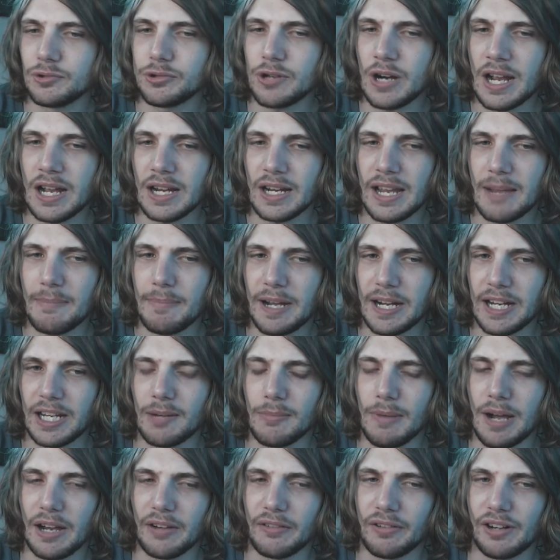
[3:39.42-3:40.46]
try to get back
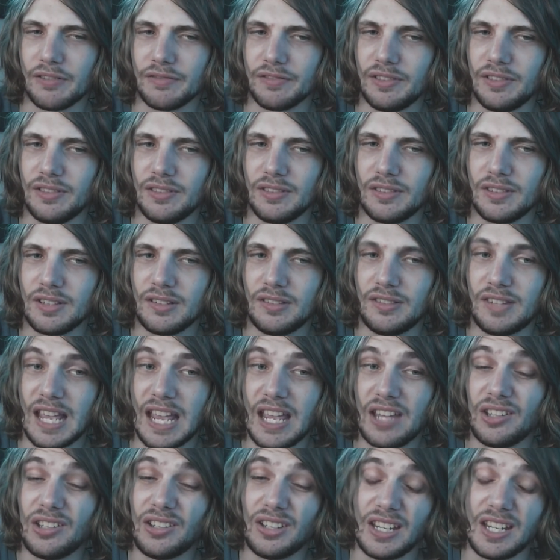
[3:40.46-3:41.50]
into Minecraft and
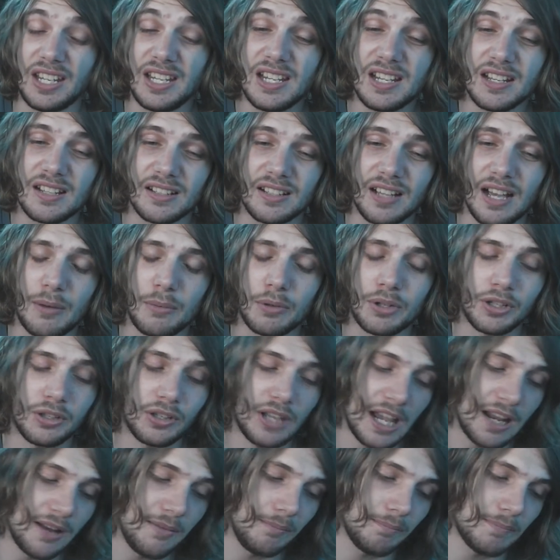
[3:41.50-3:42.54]
DayZ. I want to
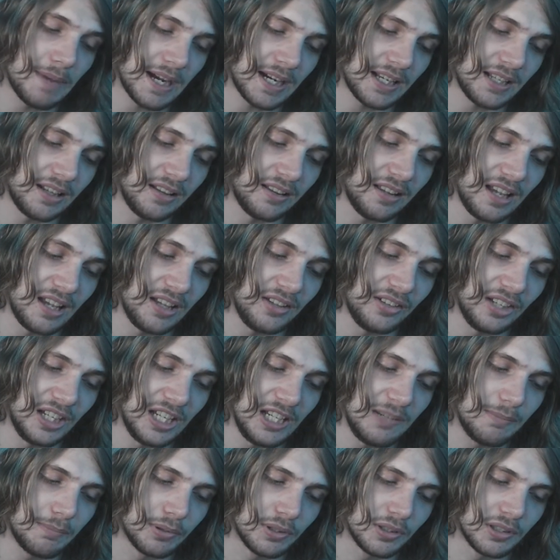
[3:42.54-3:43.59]
get back into
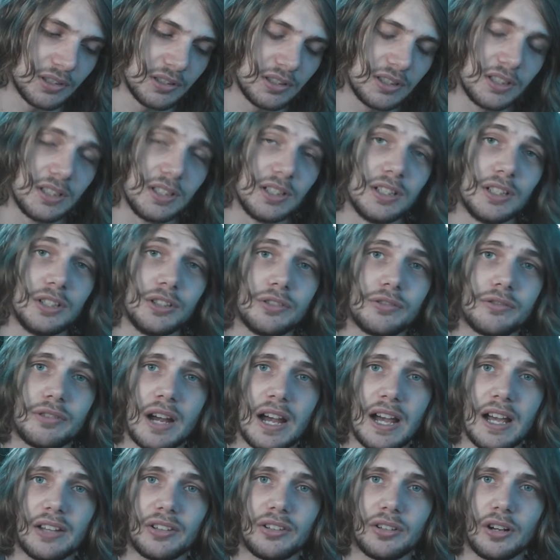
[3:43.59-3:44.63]
DayZ, but
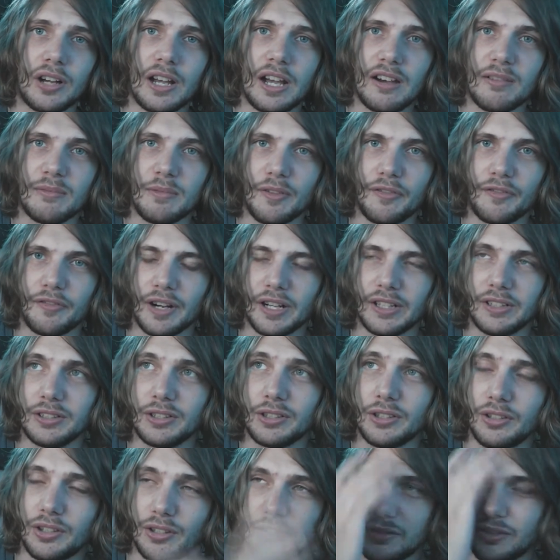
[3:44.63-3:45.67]
try to sort out with my friend
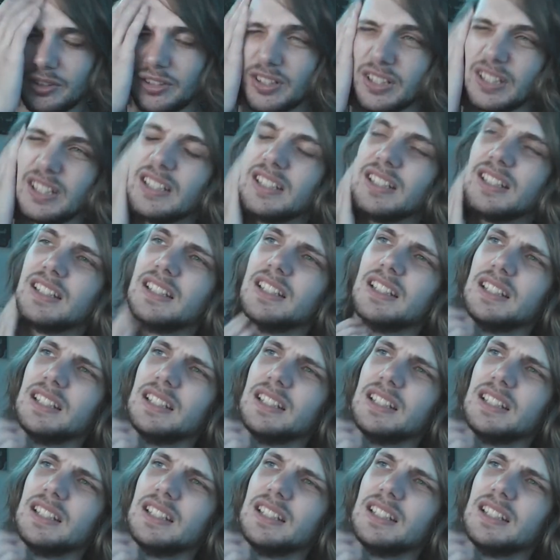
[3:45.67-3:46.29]
because obviously.